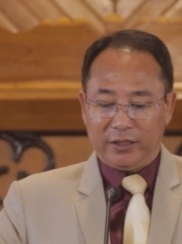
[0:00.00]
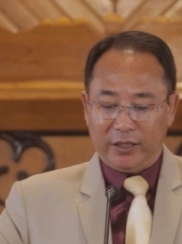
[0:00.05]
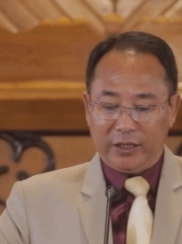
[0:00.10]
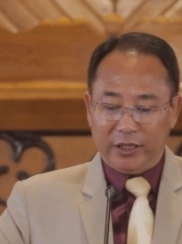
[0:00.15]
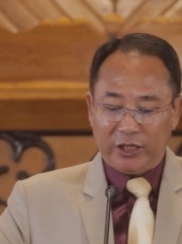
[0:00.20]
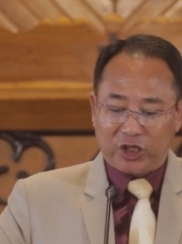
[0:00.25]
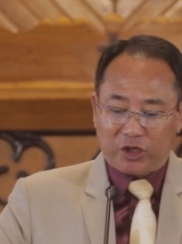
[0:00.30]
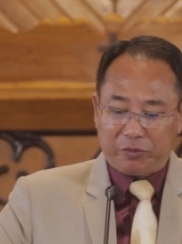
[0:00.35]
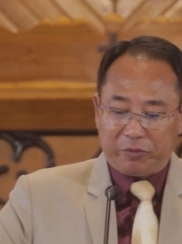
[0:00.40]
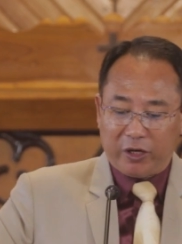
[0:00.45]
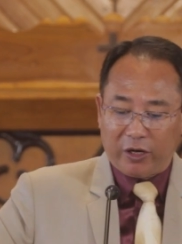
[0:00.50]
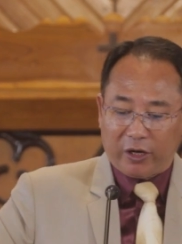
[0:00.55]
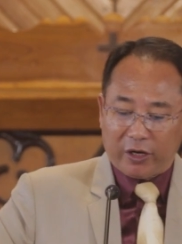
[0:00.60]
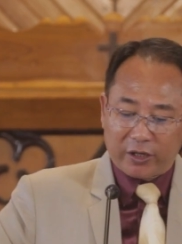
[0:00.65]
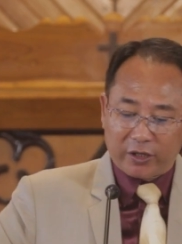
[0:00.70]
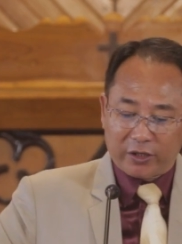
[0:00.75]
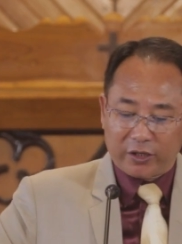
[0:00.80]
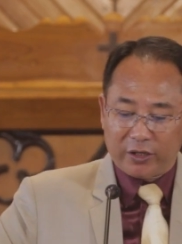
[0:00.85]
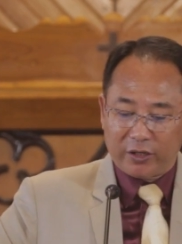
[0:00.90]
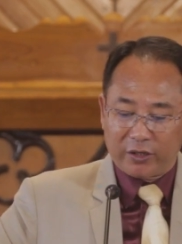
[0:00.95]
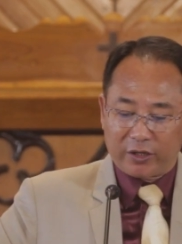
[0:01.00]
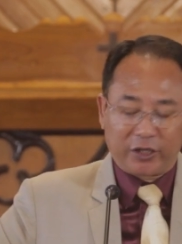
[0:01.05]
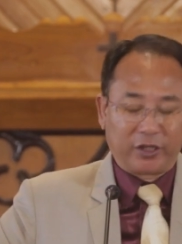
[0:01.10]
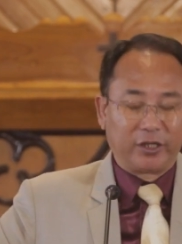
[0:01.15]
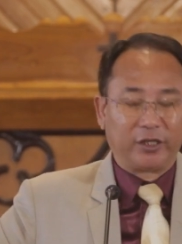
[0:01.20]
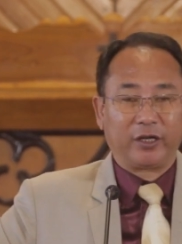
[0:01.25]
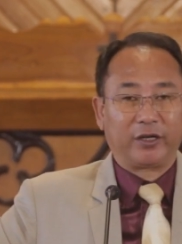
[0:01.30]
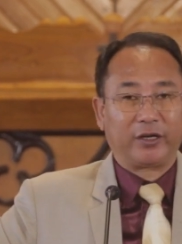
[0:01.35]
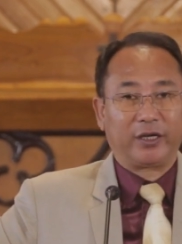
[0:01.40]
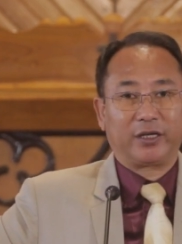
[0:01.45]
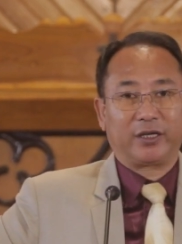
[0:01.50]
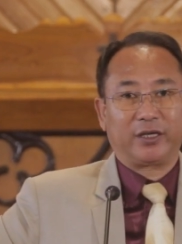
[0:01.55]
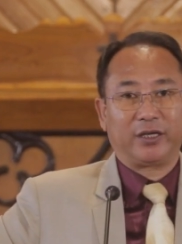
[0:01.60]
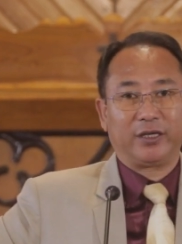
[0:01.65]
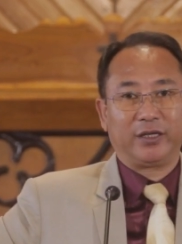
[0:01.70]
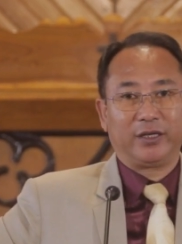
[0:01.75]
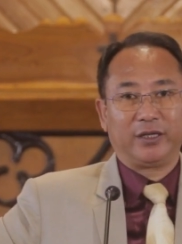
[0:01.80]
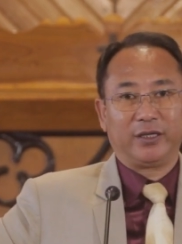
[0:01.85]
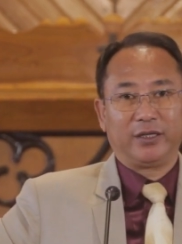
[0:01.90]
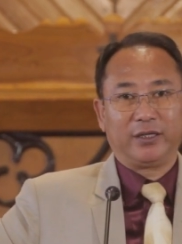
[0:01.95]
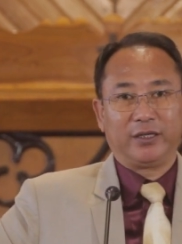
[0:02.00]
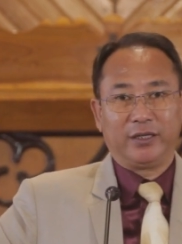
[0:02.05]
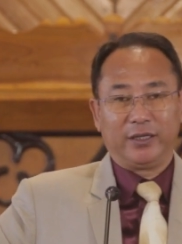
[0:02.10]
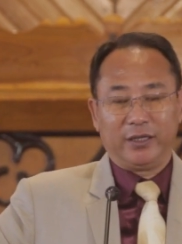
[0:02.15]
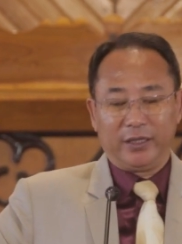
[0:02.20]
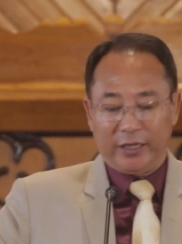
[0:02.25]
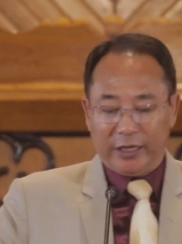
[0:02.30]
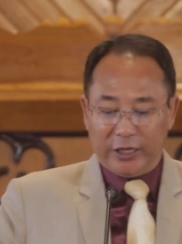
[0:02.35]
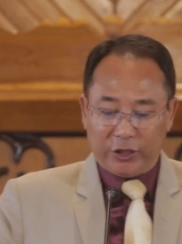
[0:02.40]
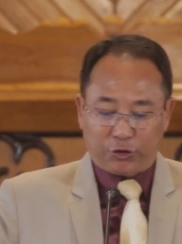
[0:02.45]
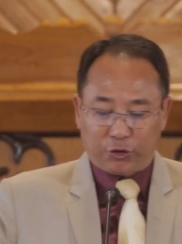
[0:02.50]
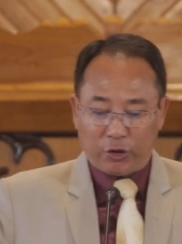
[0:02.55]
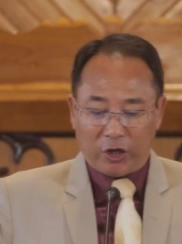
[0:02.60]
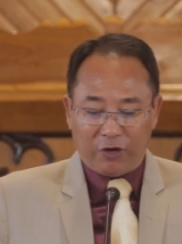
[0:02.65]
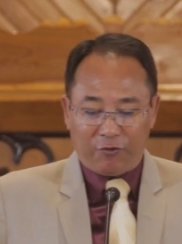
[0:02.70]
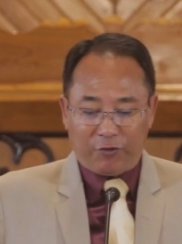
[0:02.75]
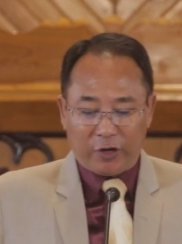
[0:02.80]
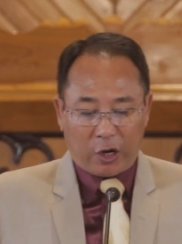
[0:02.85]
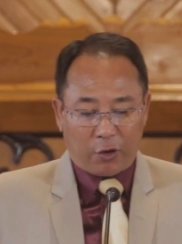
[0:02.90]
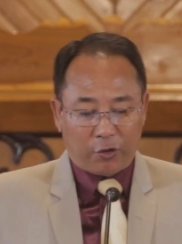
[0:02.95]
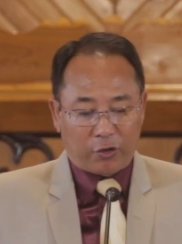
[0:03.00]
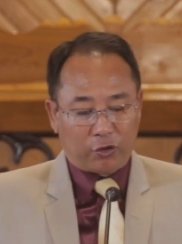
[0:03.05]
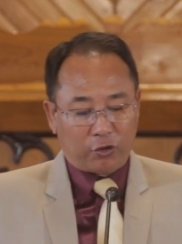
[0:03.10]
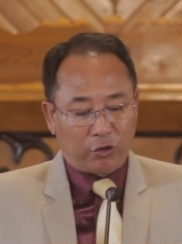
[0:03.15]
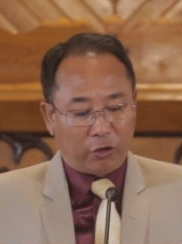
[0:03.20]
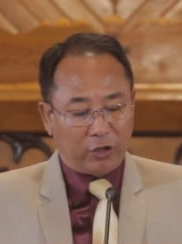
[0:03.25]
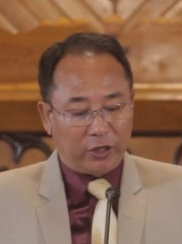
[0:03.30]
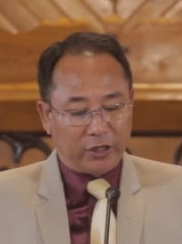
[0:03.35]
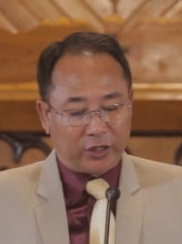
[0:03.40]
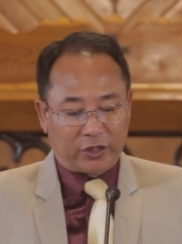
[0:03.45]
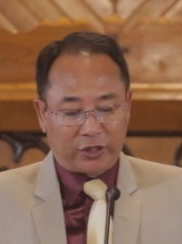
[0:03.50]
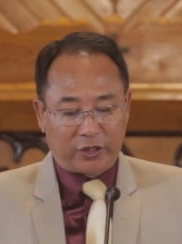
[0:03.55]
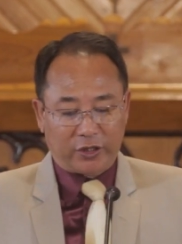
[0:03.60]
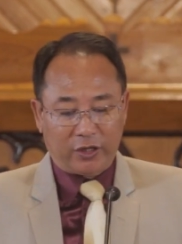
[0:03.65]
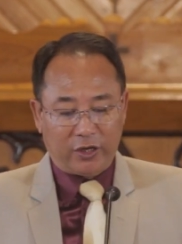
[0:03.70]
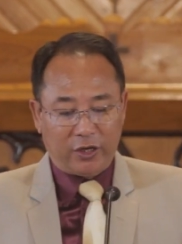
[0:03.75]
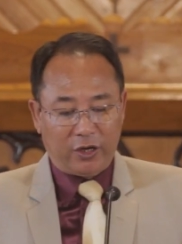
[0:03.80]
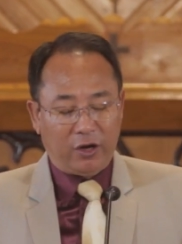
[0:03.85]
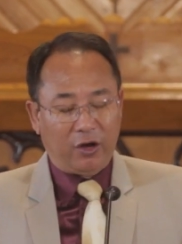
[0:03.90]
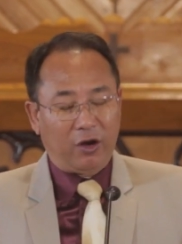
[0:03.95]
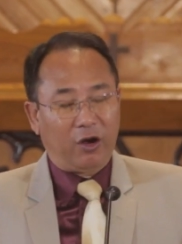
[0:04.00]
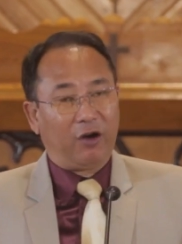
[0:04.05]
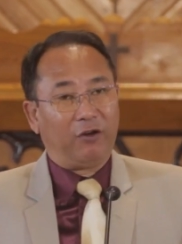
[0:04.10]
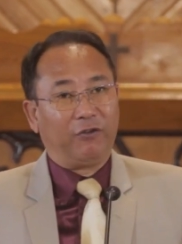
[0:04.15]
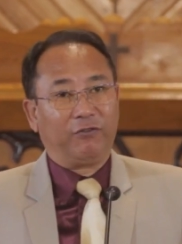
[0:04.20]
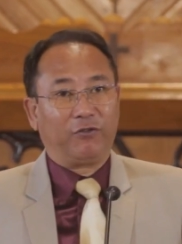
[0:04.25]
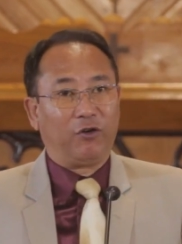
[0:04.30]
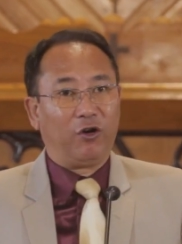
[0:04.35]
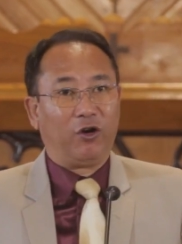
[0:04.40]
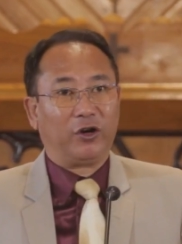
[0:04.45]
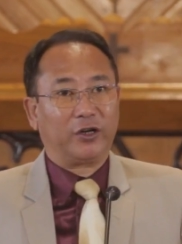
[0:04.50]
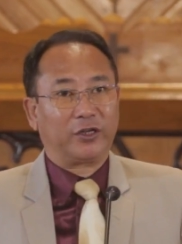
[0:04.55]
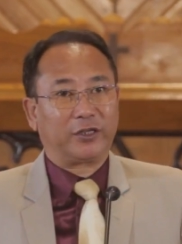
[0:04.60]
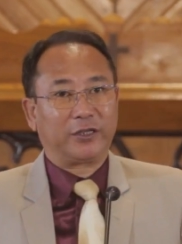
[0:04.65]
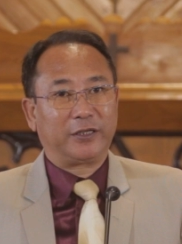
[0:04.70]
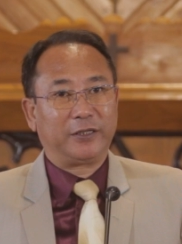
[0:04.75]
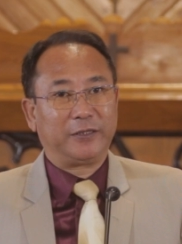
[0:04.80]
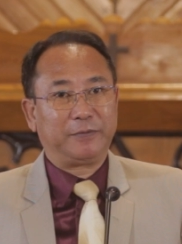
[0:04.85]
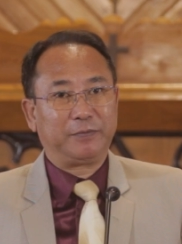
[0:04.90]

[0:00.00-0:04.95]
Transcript: is to be unregenerate, is to live without knowledge of God.